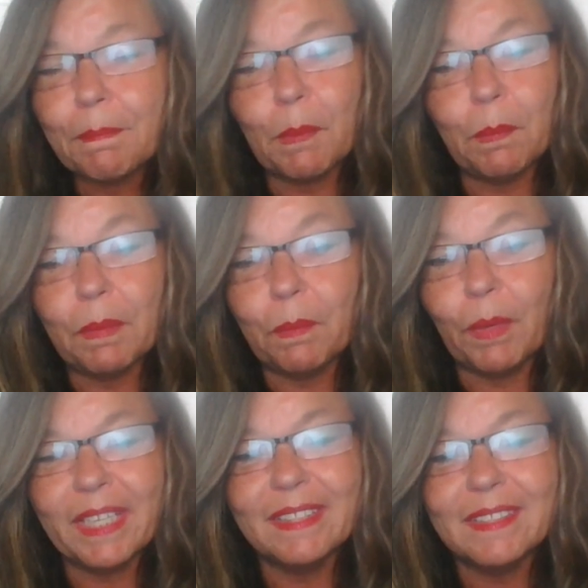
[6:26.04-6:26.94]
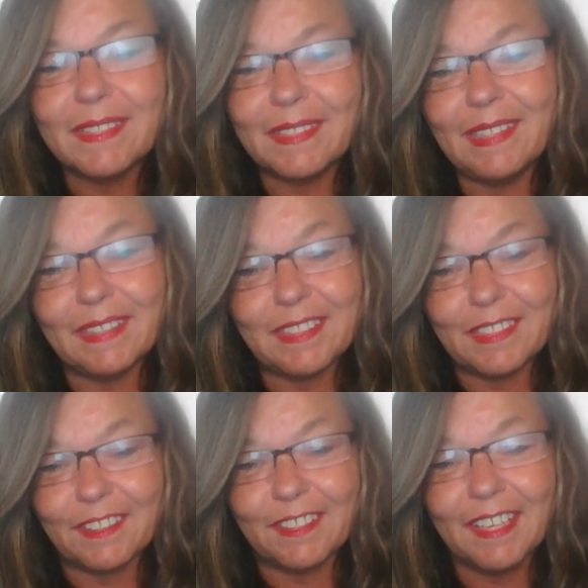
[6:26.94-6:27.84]
But what is the
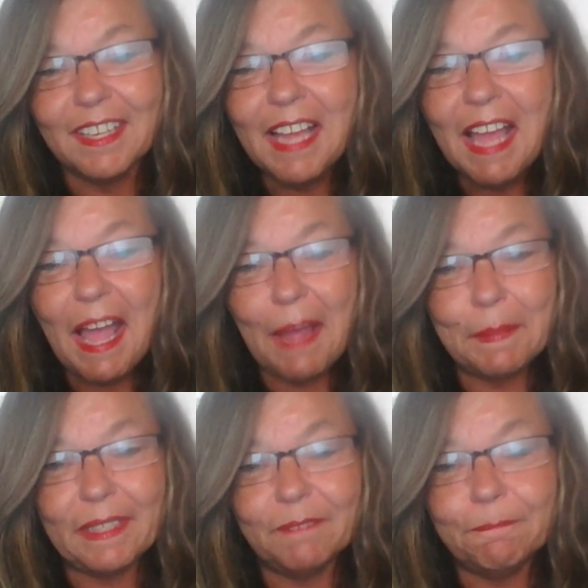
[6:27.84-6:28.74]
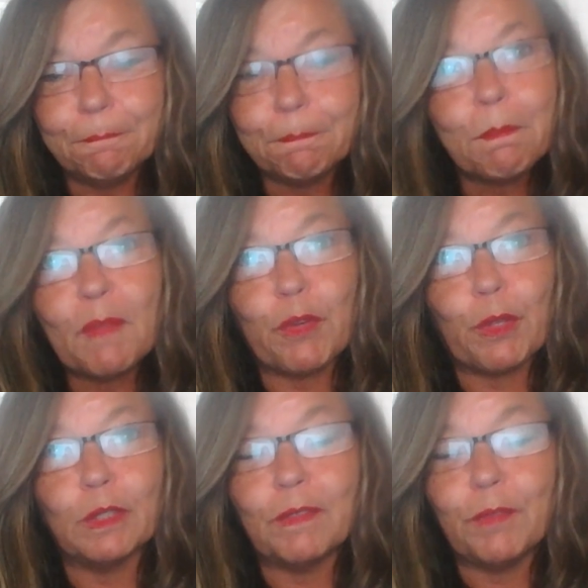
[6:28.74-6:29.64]
answer? I mean, for
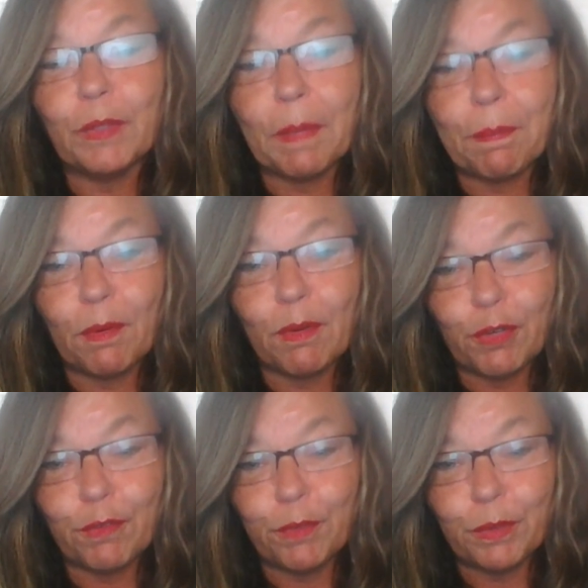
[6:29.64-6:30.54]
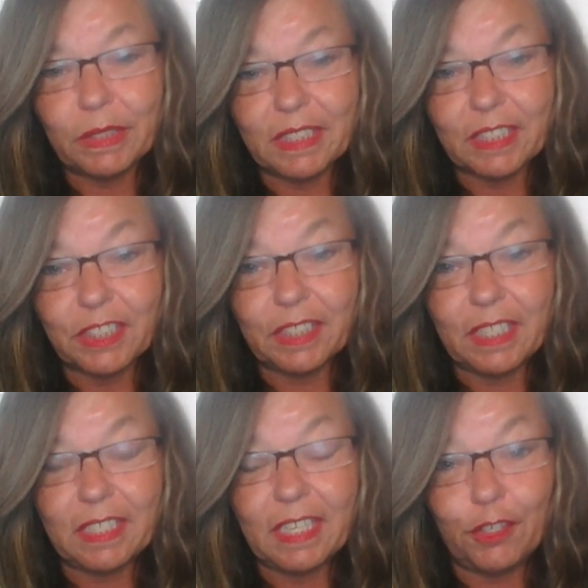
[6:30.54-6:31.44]
those of you that broke your food addiction
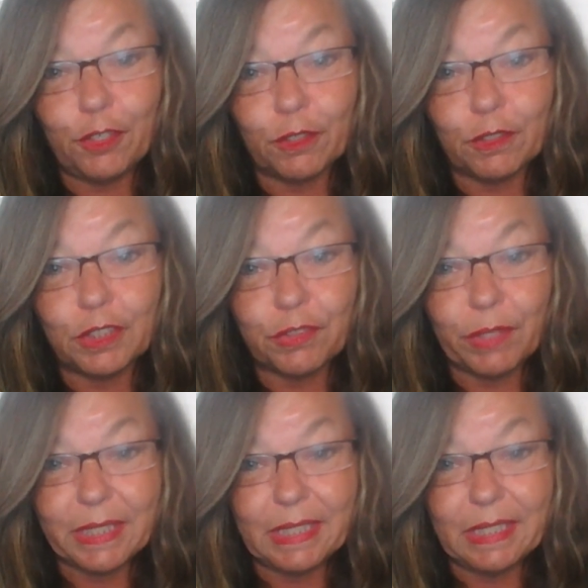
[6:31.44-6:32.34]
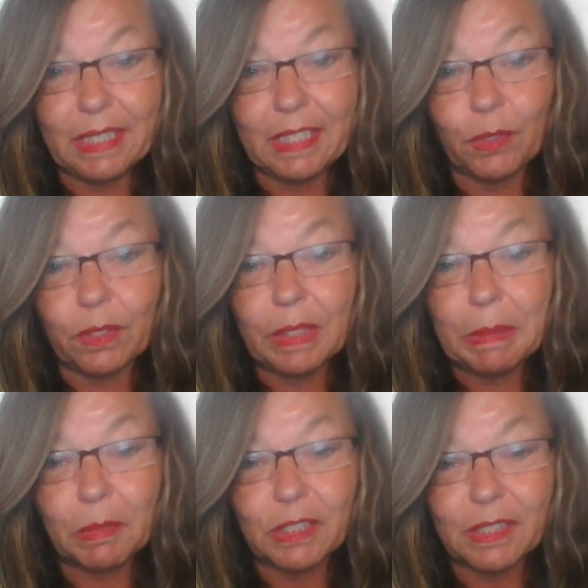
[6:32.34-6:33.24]
and your stress eating or
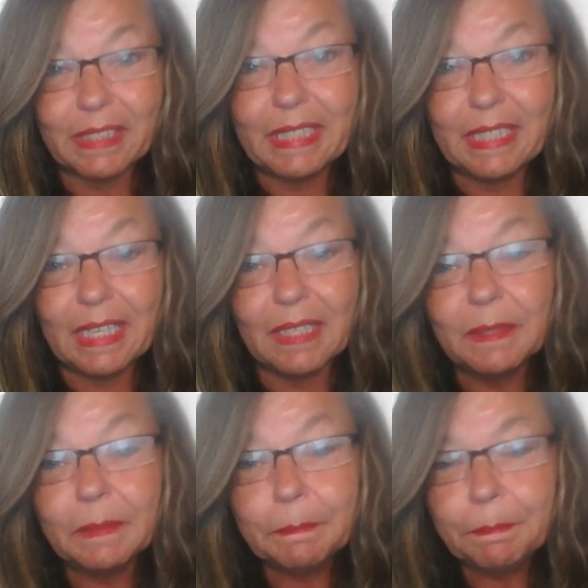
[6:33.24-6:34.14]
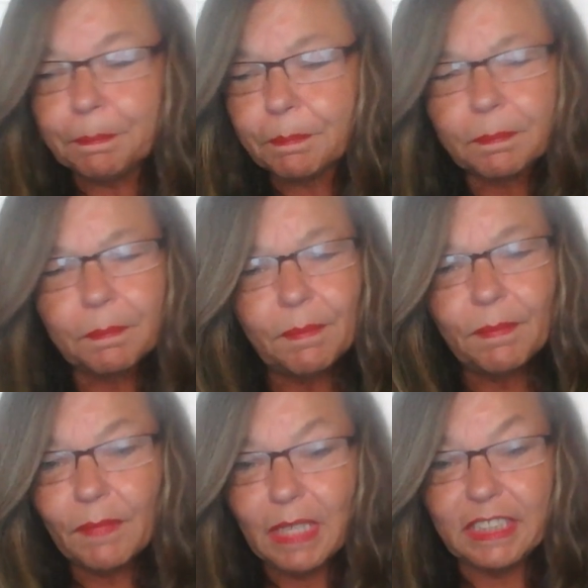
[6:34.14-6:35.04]
emotional eating,
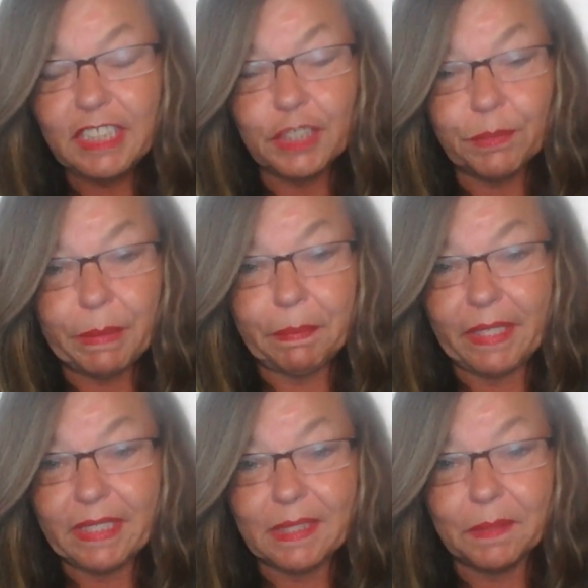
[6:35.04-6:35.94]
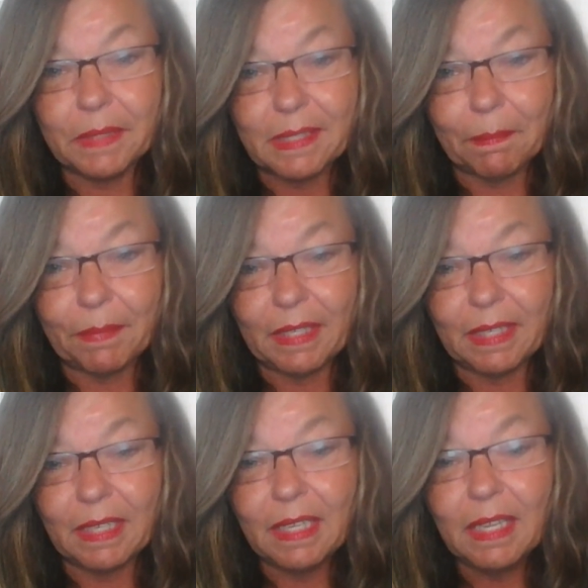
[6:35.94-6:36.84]
did you replace it with
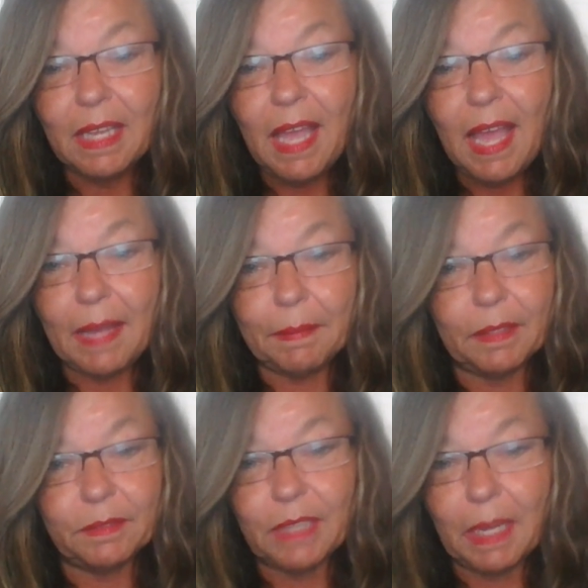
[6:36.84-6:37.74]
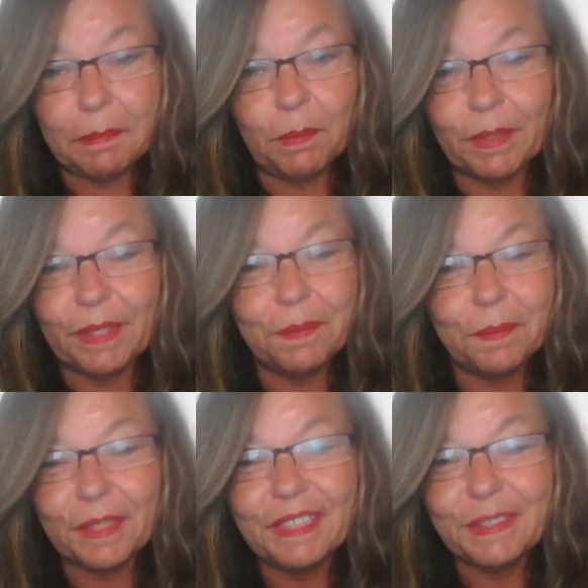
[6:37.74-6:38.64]
something? I mean, what
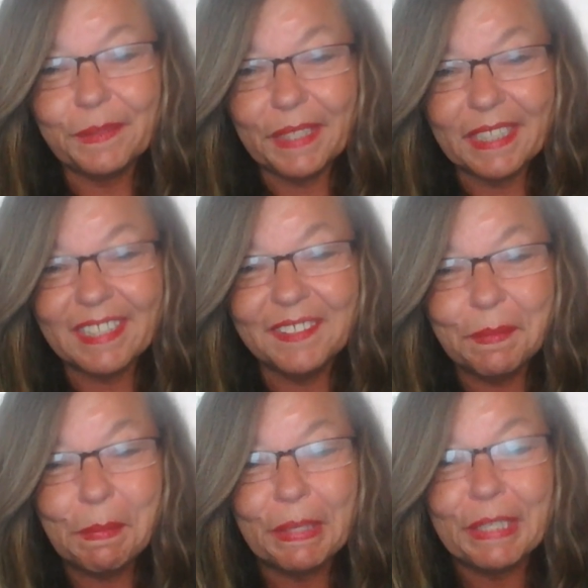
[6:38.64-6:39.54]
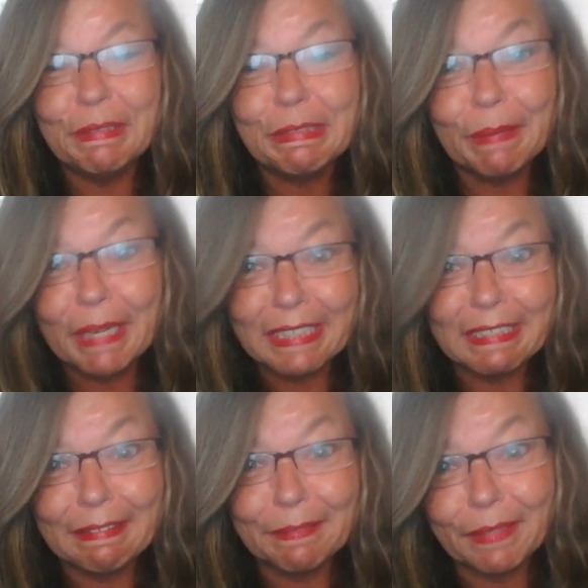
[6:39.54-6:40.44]
are you doing? What are you doing
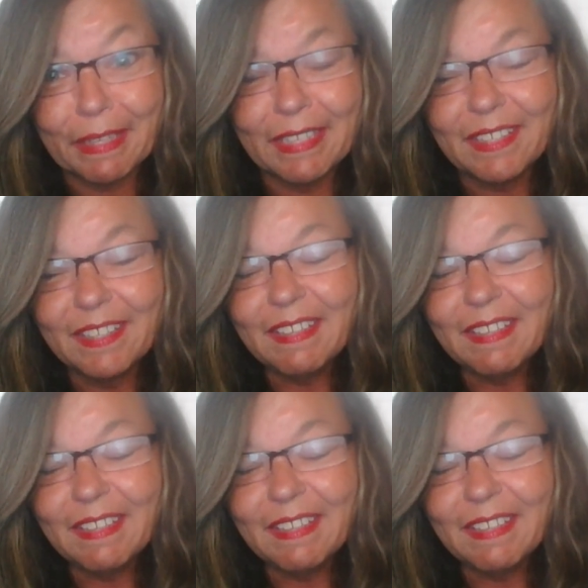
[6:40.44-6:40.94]
to deal with it?